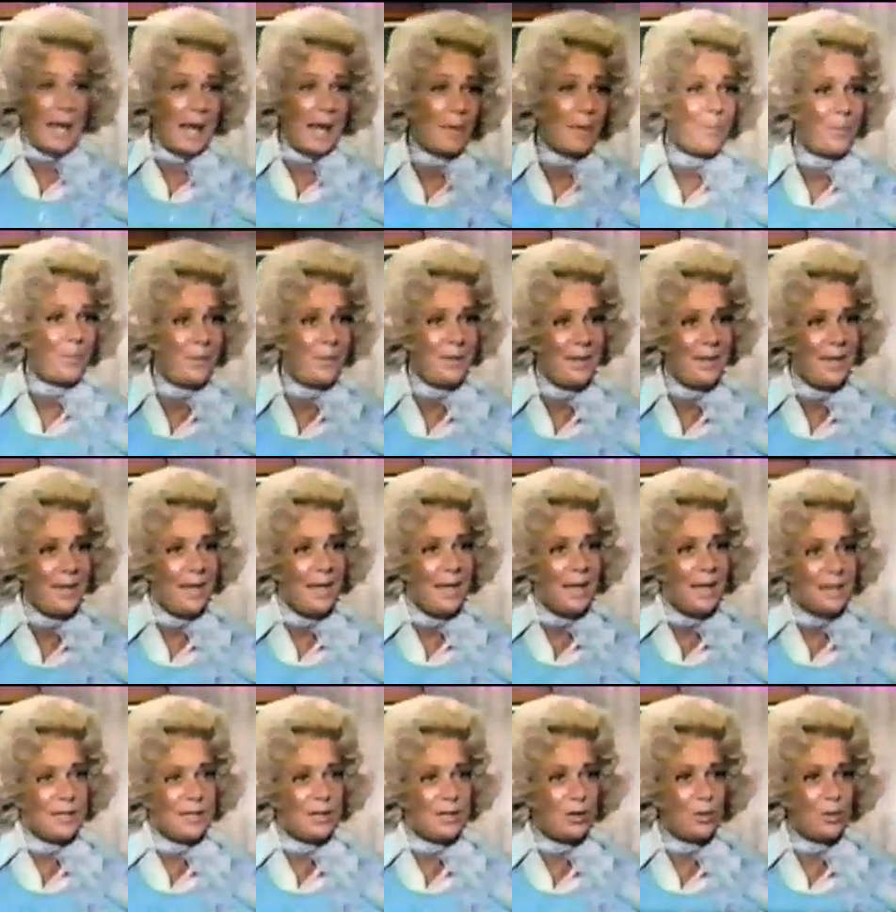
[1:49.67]
happy,
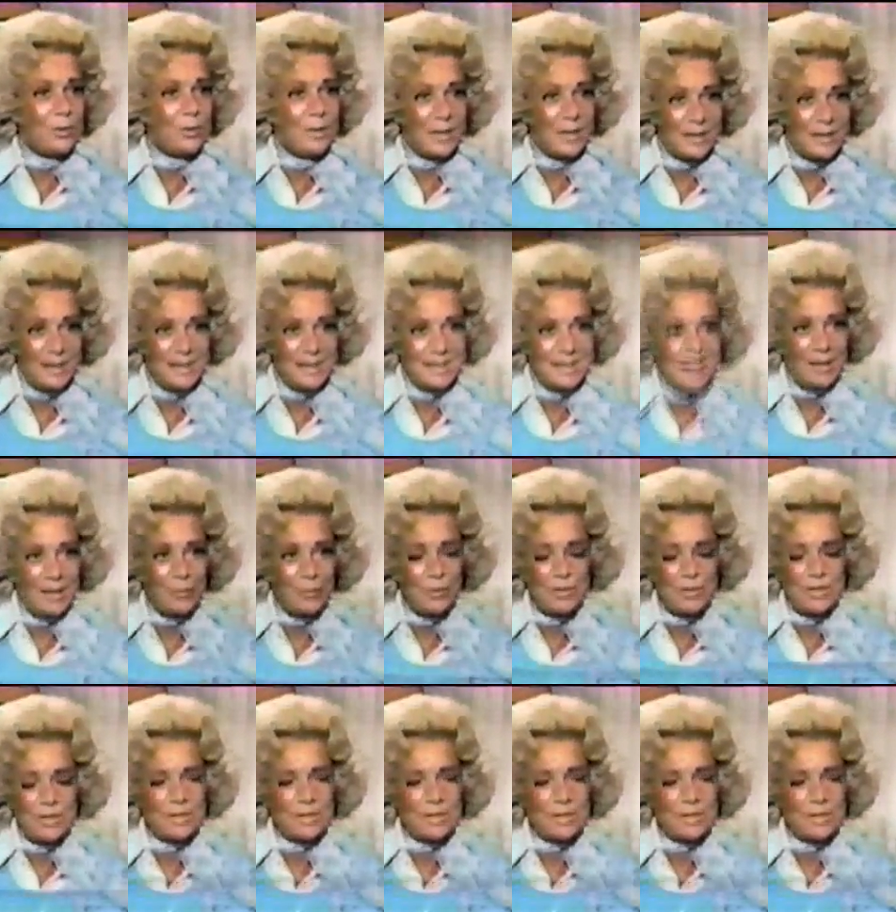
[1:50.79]
go-lucky side,